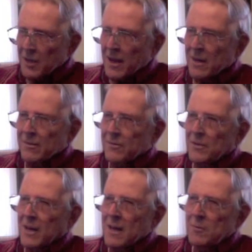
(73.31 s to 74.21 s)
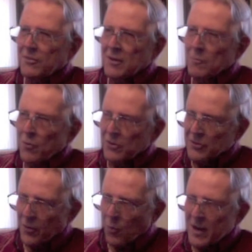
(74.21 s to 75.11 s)
the head of ABC Movies
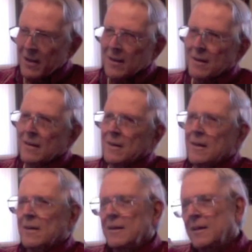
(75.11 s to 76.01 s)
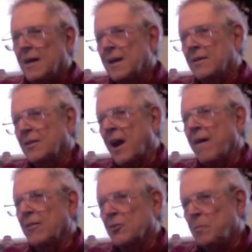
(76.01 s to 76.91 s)
of the Week, and he got it to
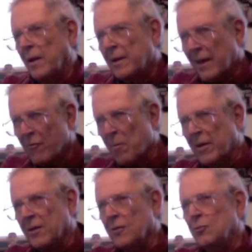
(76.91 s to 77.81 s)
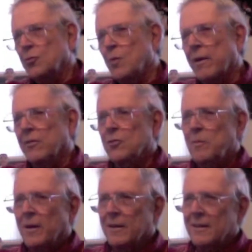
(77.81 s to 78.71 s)
Aaron Spelling. Everybody knows who Aaron
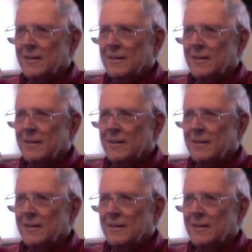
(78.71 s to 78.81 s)
Spelling